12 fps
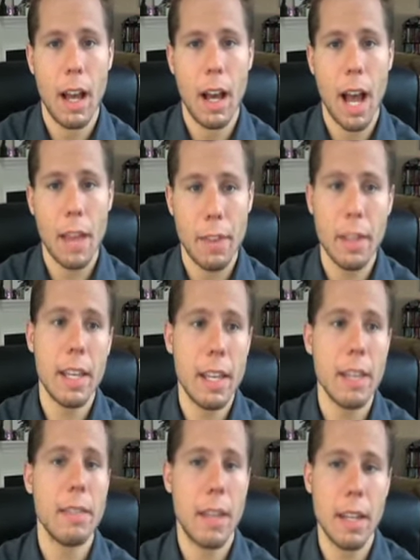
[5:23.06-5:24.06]
I think
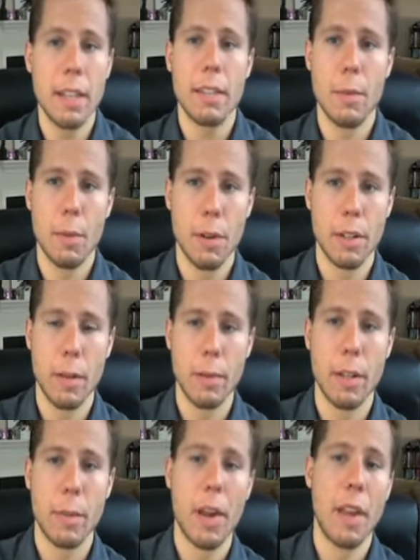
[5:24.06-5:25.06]
he's getting somewhere in
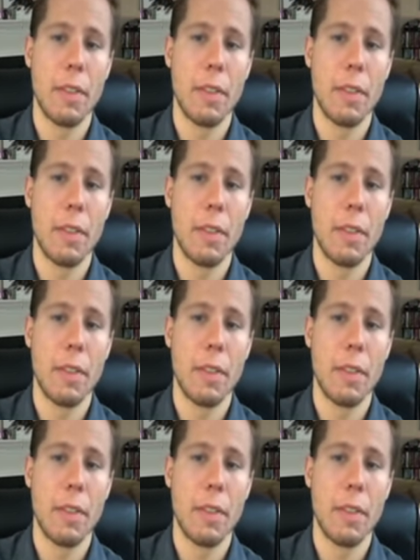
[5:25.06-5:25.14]
WWE.